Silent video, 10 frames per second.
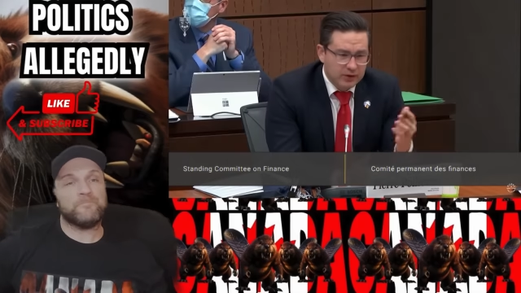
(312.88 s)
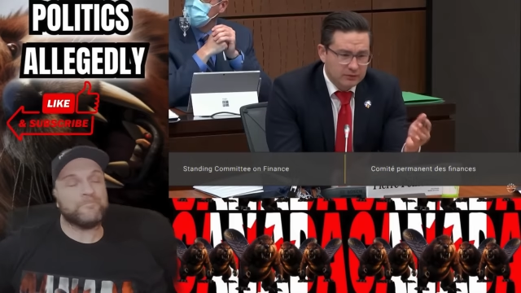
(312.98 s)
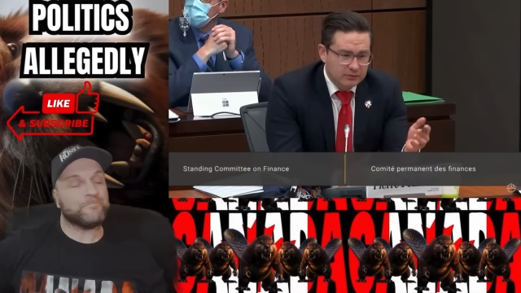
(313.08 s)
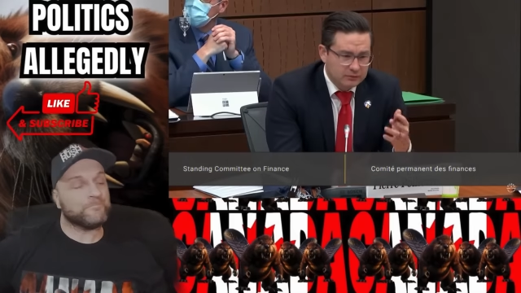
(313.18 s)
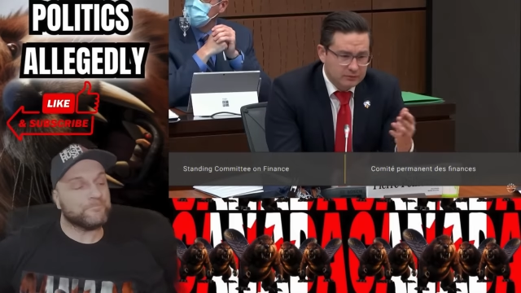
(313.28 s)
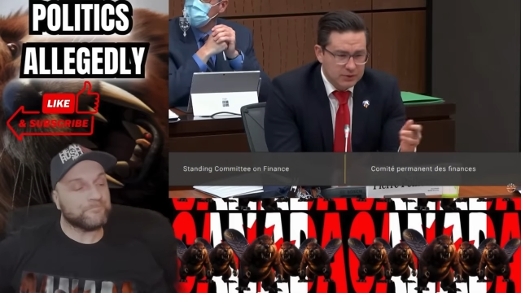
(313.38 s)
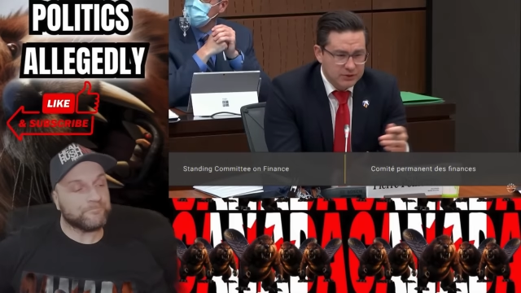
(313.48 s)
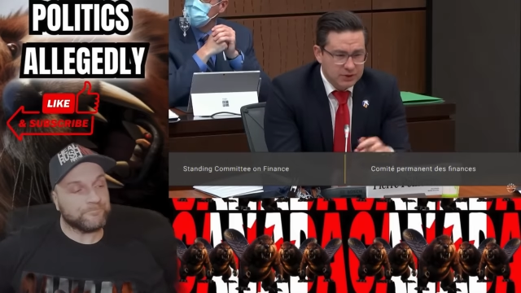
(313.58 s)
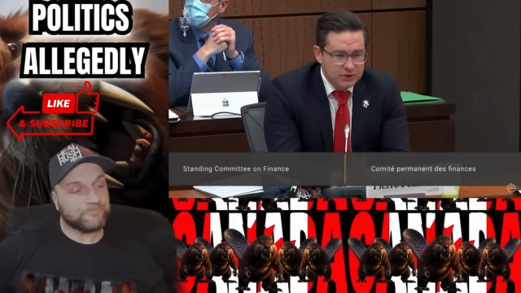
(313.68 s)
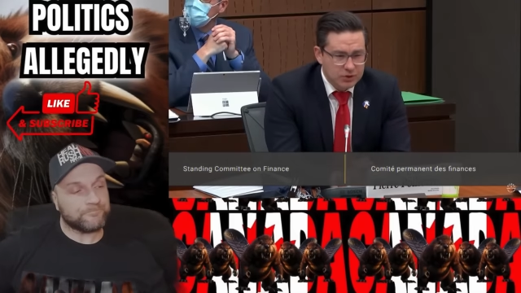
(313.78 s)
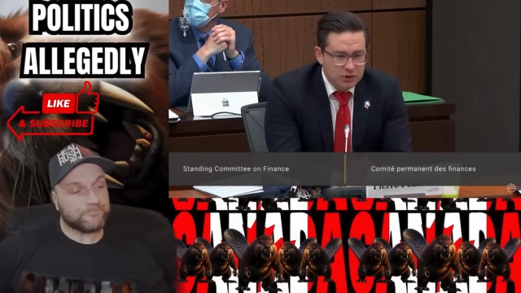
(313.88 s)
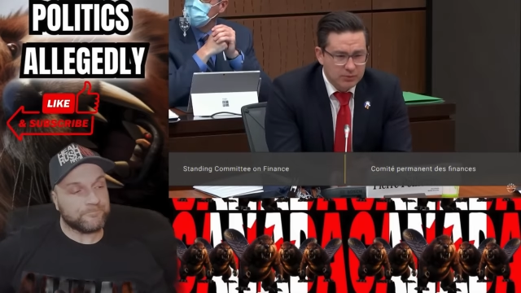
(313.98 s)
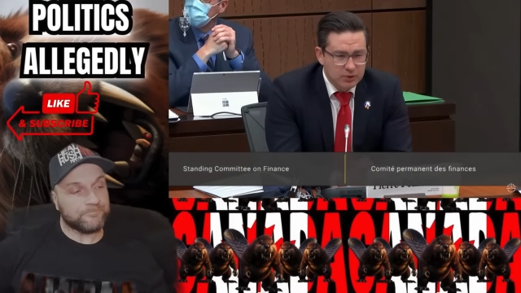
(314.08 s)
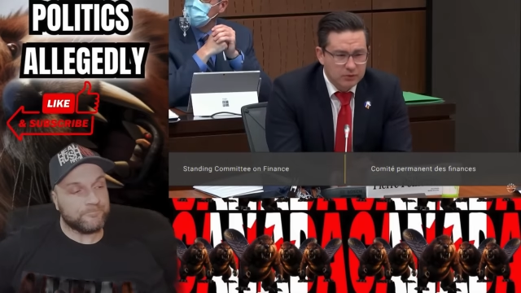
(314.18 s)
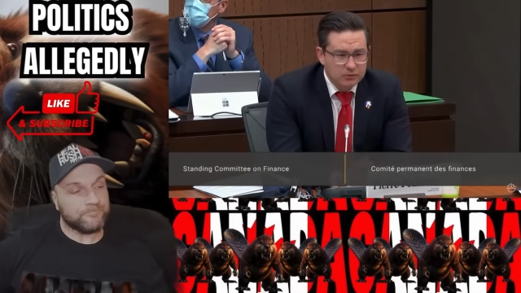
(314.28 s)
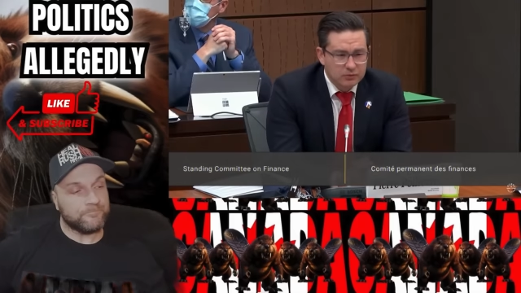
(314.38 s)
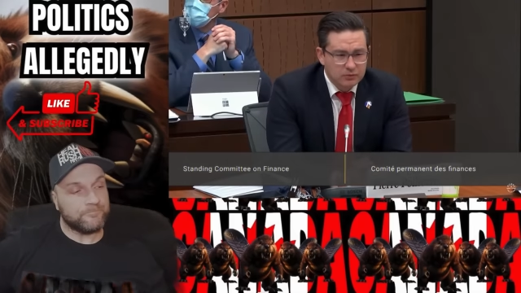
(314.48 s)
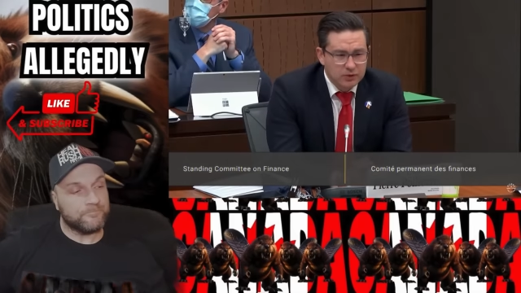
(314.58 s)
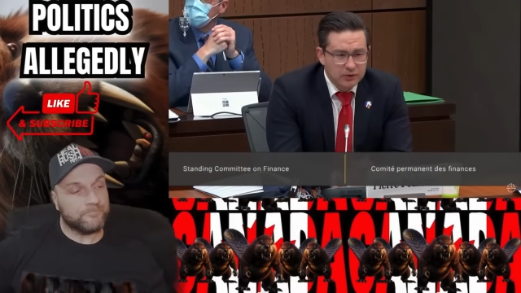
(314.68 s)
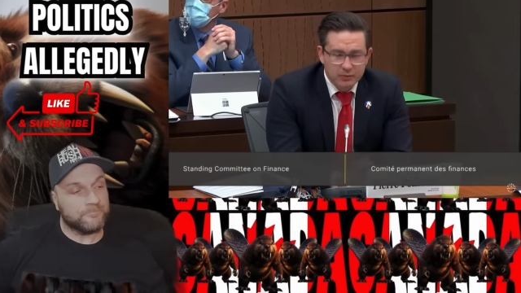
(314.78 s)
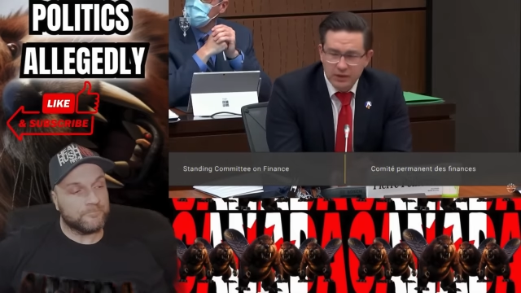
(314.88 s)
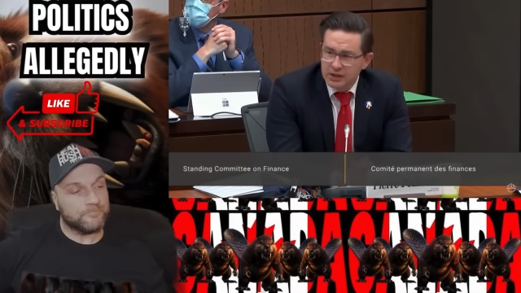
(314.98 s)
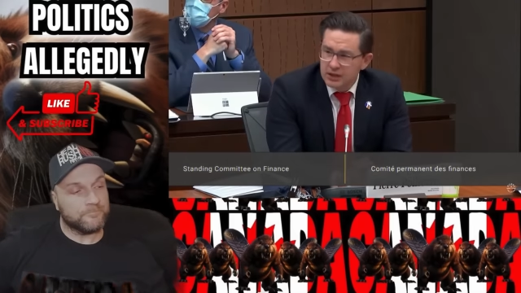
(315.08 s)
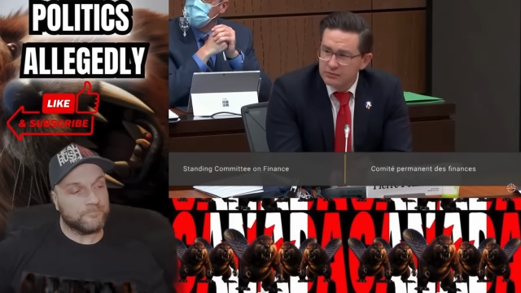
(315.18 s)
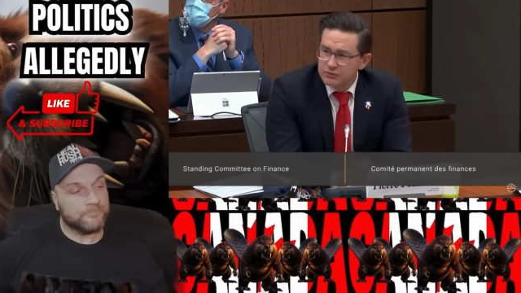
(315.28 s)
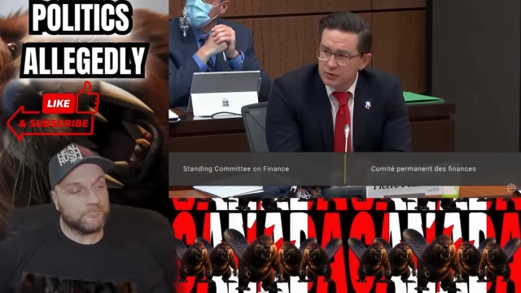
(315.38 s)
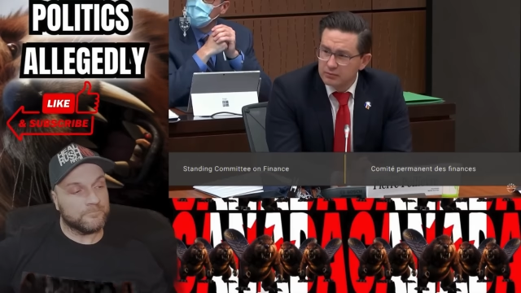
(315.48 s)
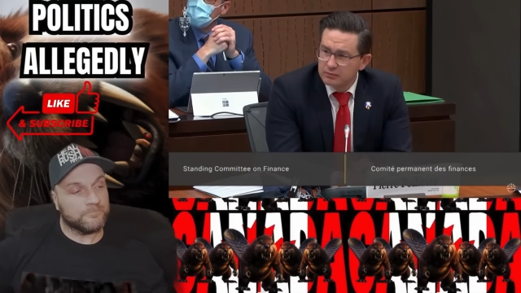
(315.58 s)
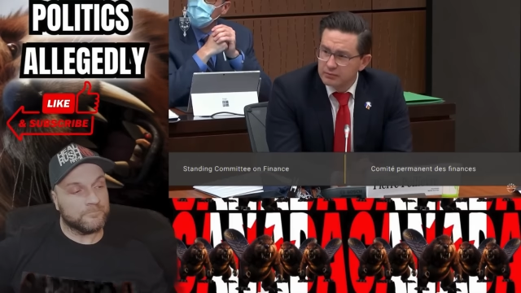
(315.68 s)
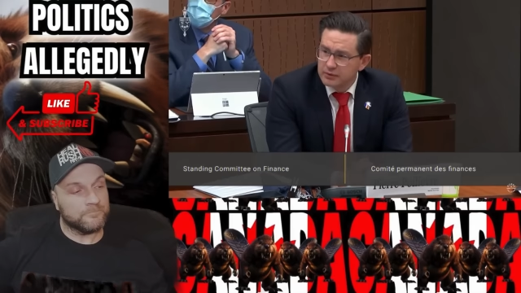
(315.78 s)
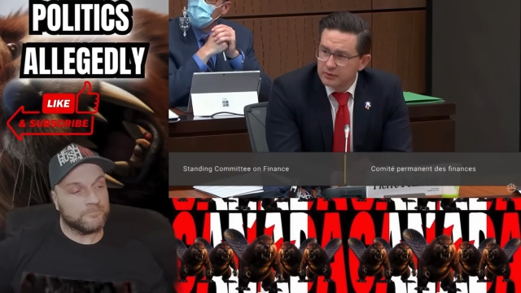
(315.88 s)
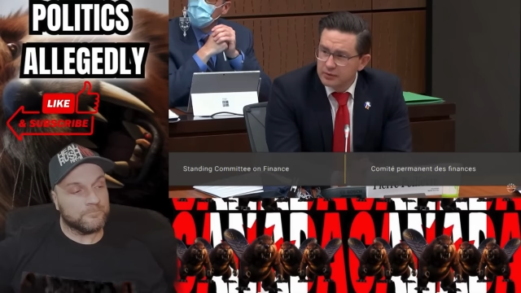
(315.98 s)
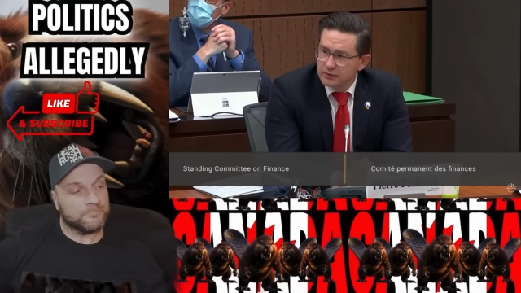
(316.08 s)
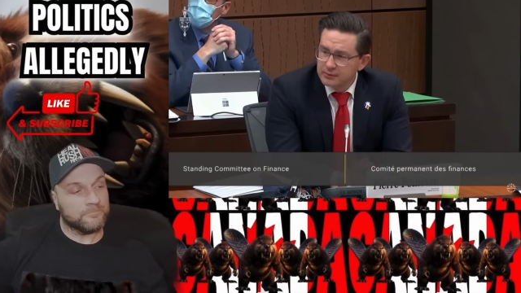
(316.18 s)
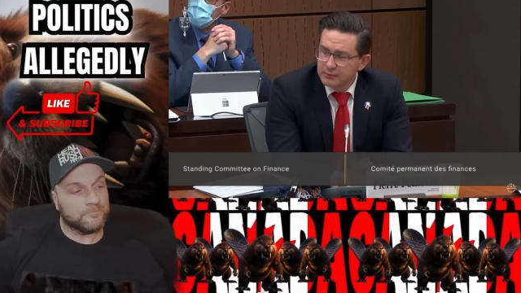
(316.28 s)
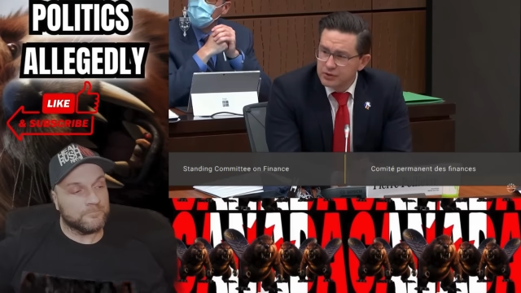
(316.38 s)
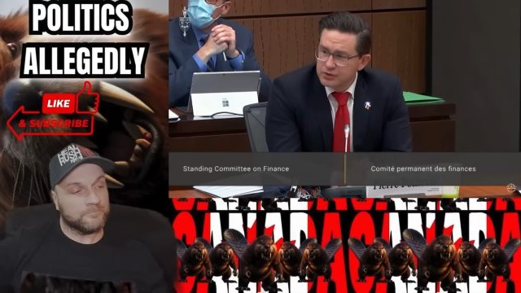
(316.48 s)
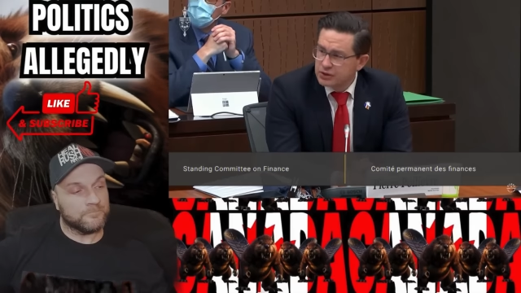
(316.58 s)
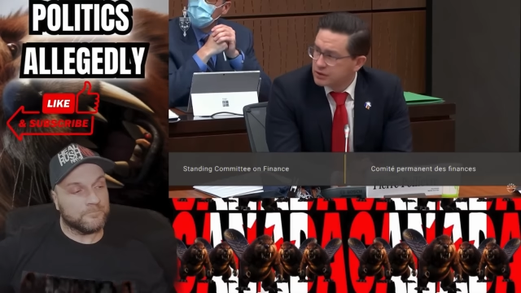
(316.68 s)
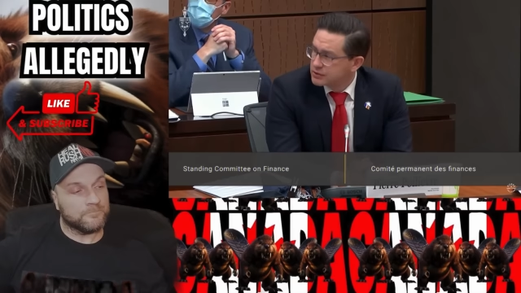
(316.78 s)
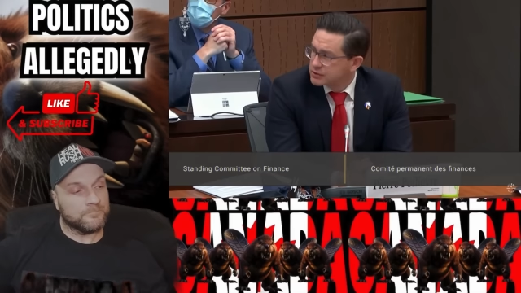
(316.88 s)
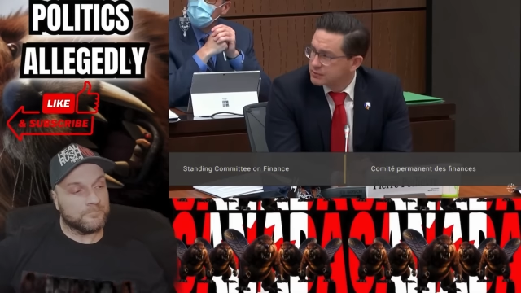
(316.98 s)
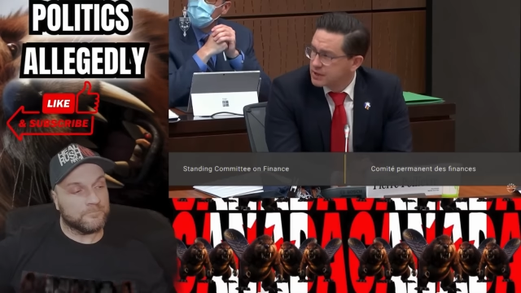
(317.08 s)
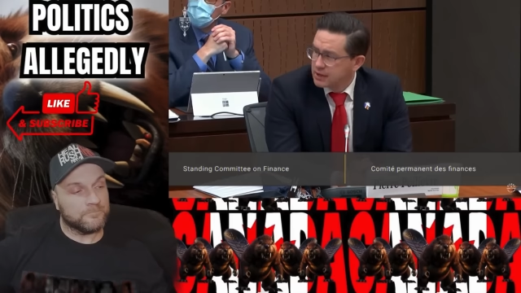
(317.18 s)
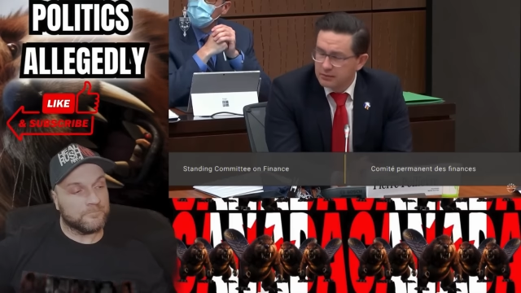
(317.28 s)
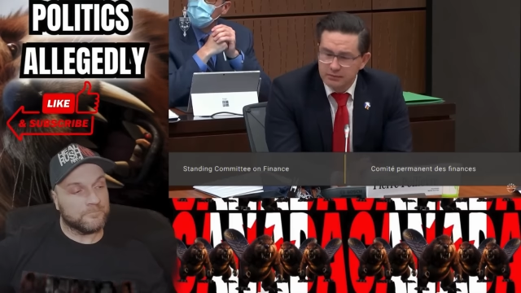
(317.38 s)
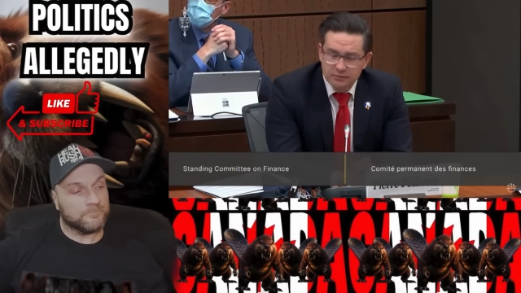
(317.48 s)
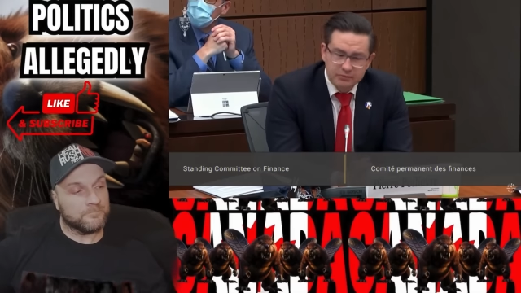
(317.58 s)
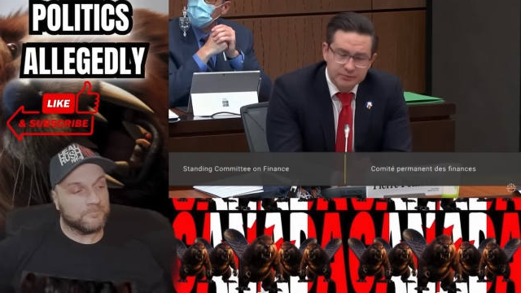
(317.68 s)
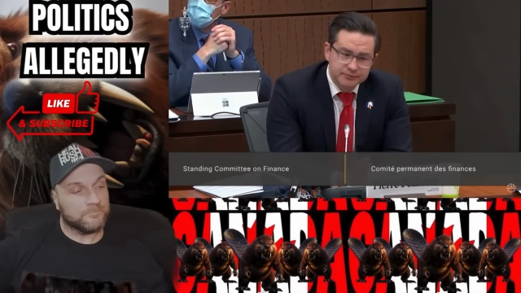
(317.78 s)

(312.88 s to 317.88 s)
Speaker 1: there that is concerned about where the money comes from, that person could speak up.